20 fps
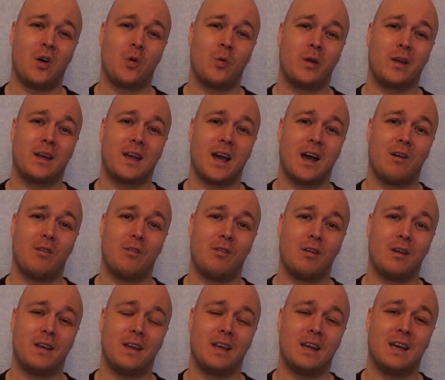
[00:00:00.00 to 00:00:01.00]

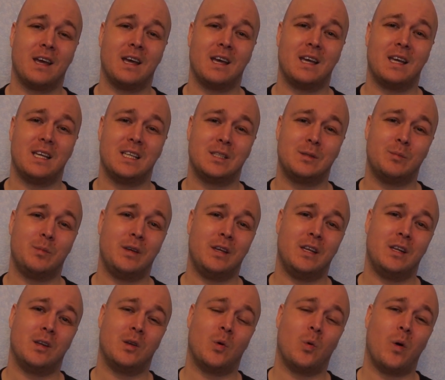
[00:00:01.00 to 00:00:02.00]
recovery. It's
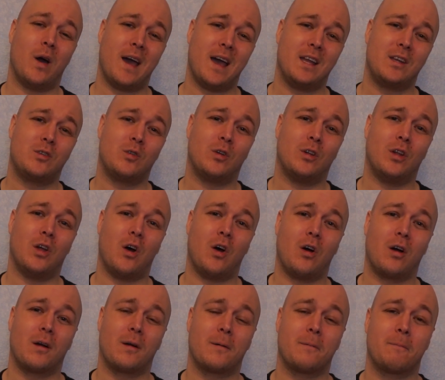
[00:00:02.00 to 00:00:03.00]
been way too long.